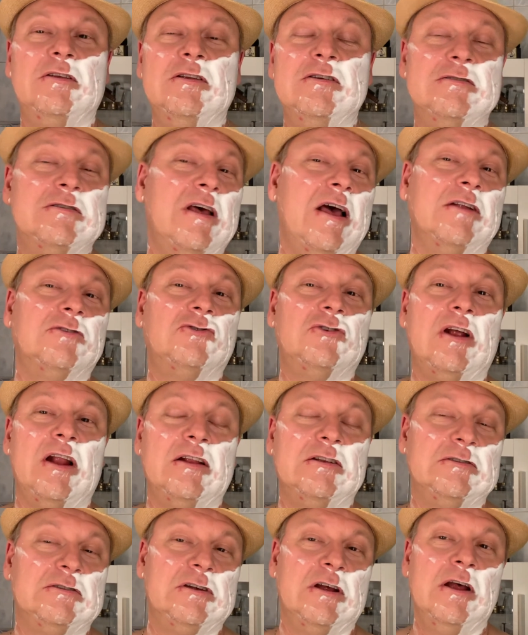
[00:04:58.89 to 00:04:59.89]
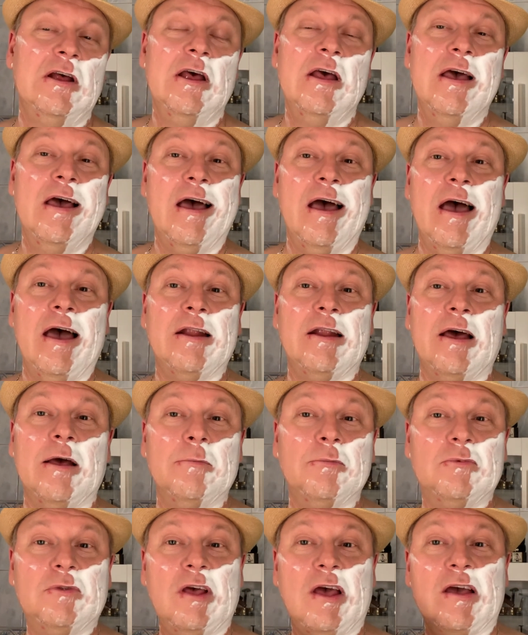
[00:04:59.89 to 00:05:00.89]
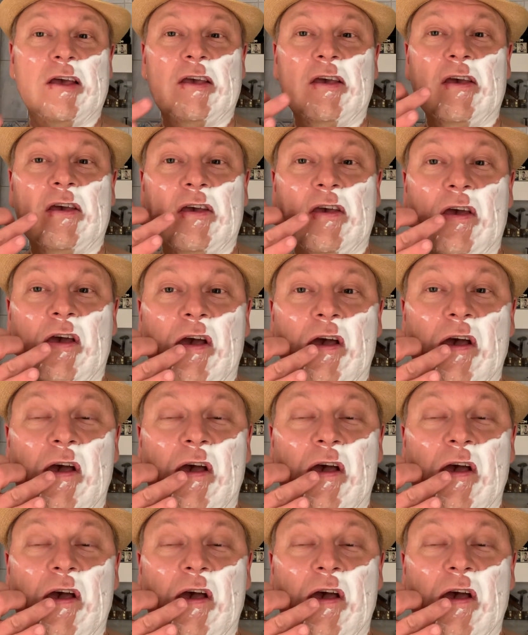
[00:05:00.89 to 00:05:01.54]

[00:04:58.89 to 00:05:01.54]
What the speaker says: this hat challenge. And I'm tagging